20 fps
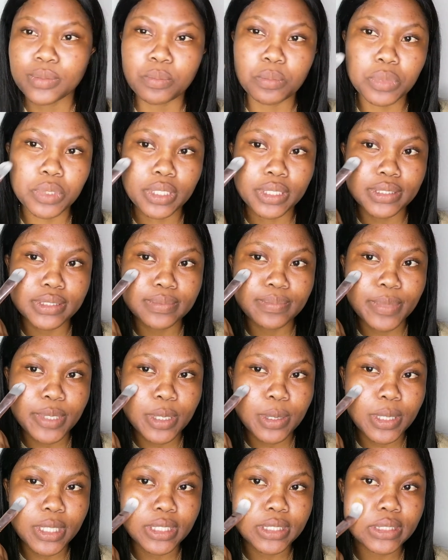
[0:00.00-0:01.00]
be
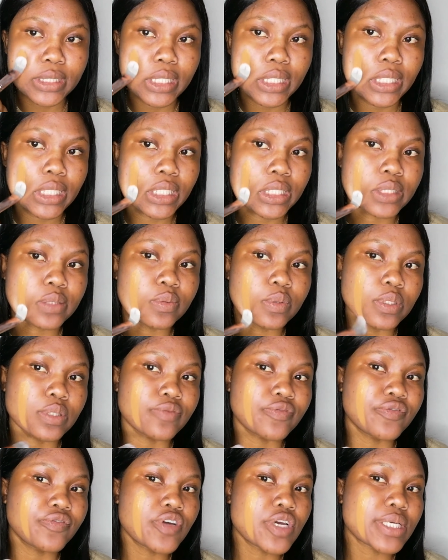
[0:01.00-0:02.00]
experiencing this for the
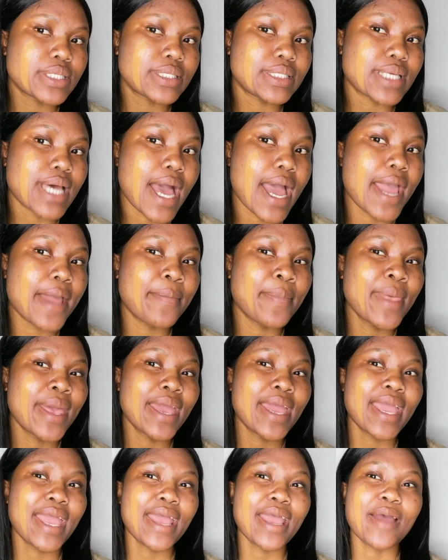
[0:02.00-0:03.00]
first time.
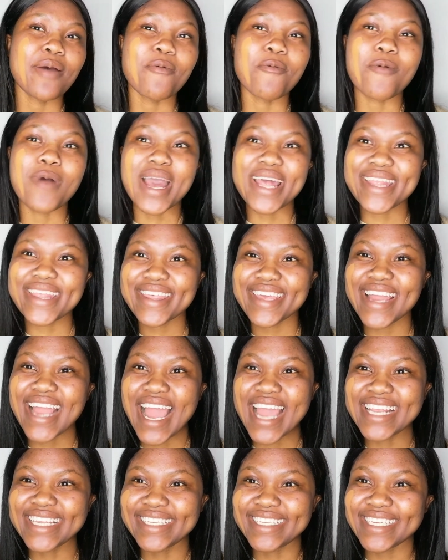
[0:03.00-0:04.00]
One thing
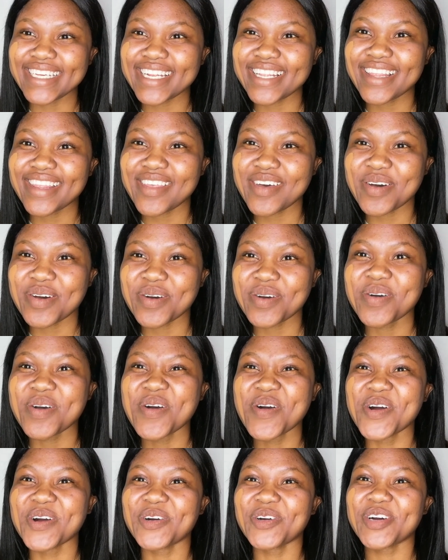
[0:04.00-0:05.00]
I did though
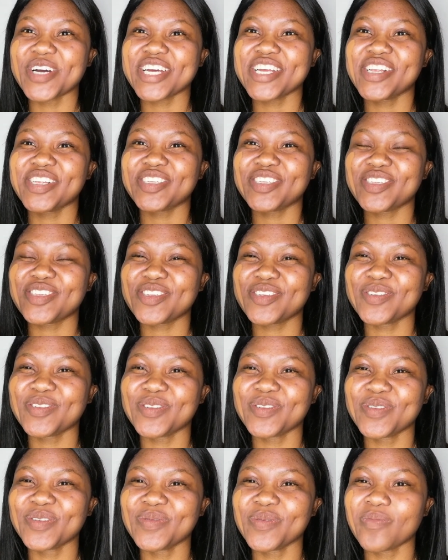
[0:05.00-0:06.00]
was
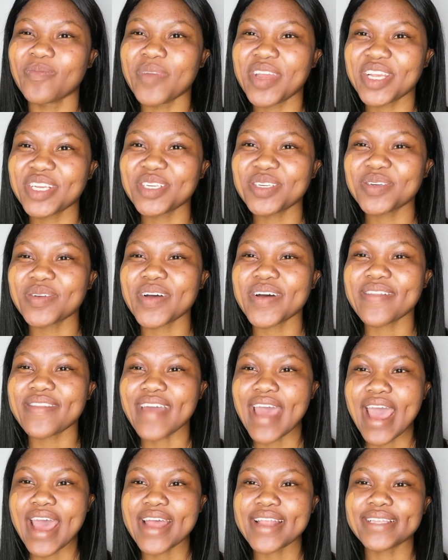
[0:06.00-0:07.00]
to make sure
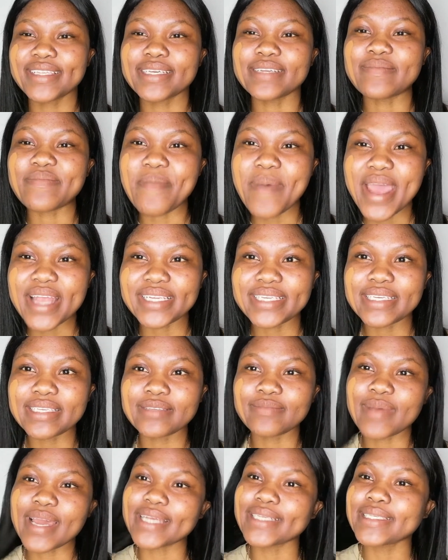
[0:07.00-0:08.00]
that it matches
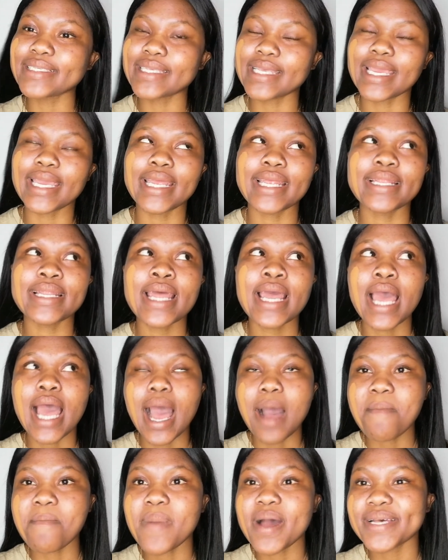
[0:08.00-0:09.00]
my skin.
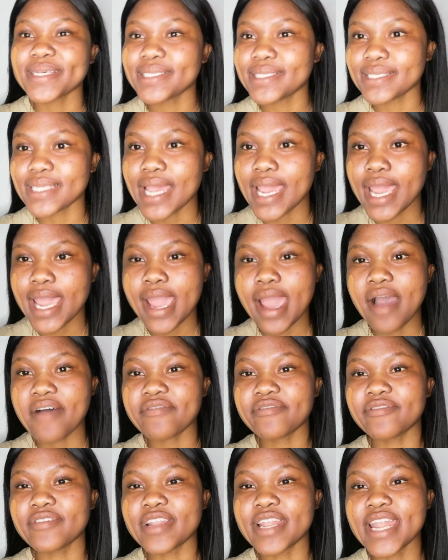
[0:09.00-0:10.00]
I must say,
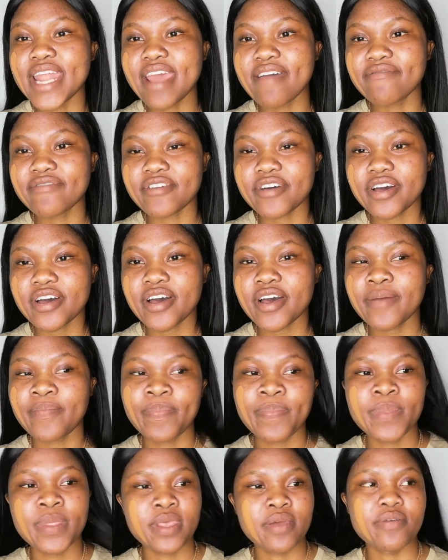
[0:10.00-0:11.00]
I've never
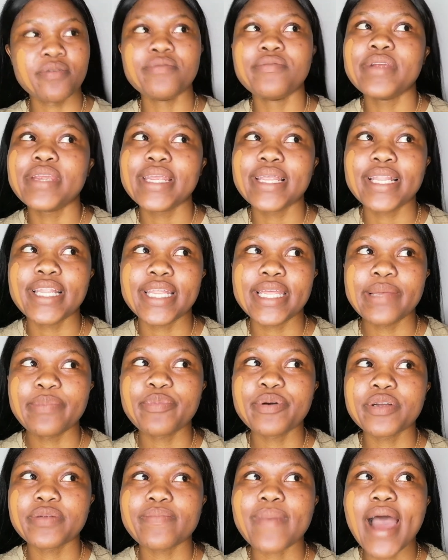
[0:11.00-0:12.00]
really
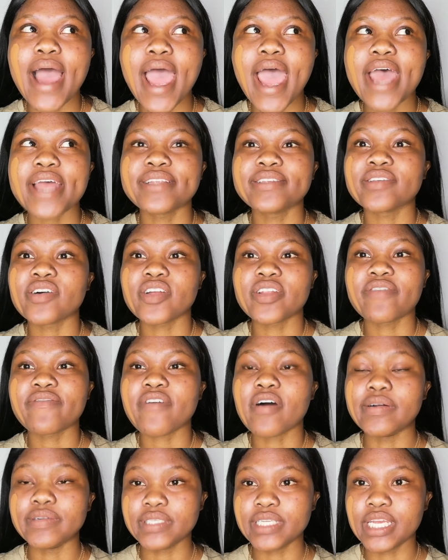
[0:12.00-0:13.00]
put my hands on a
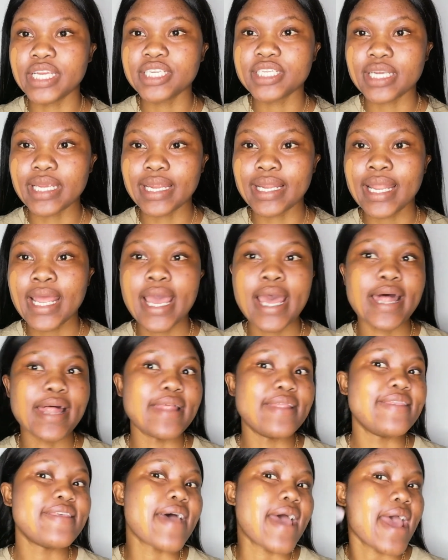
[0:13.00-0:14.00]
foundation
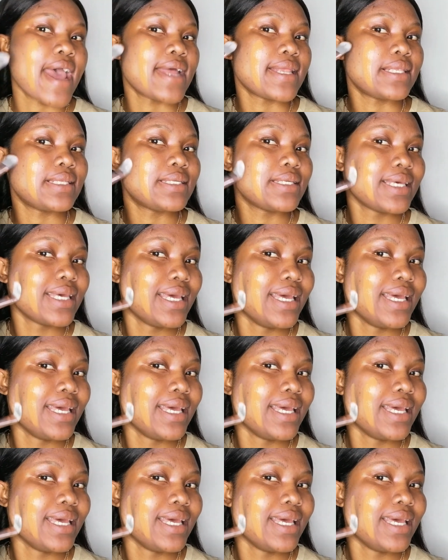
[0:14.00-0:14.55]
that